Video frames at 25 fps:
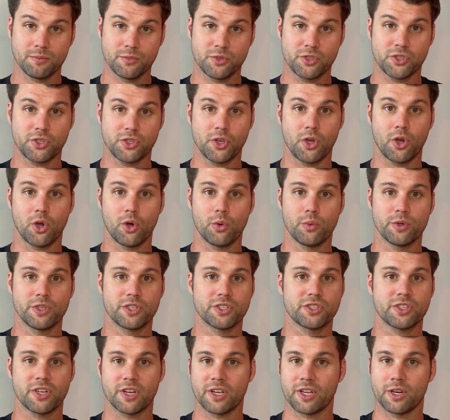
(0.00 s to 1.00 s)
so we
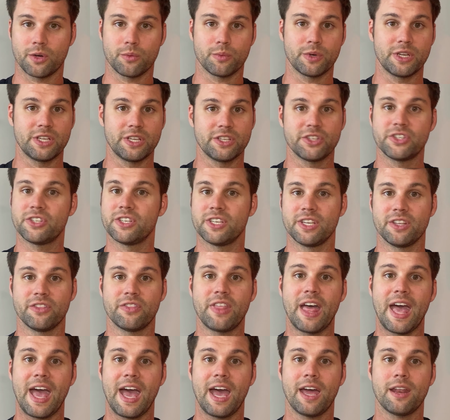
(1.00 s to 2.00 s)
just are going to reseed
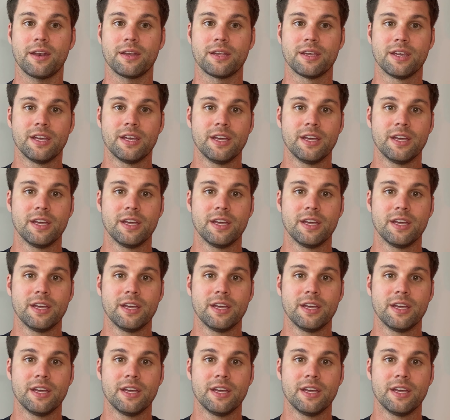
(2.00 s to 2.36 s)
that.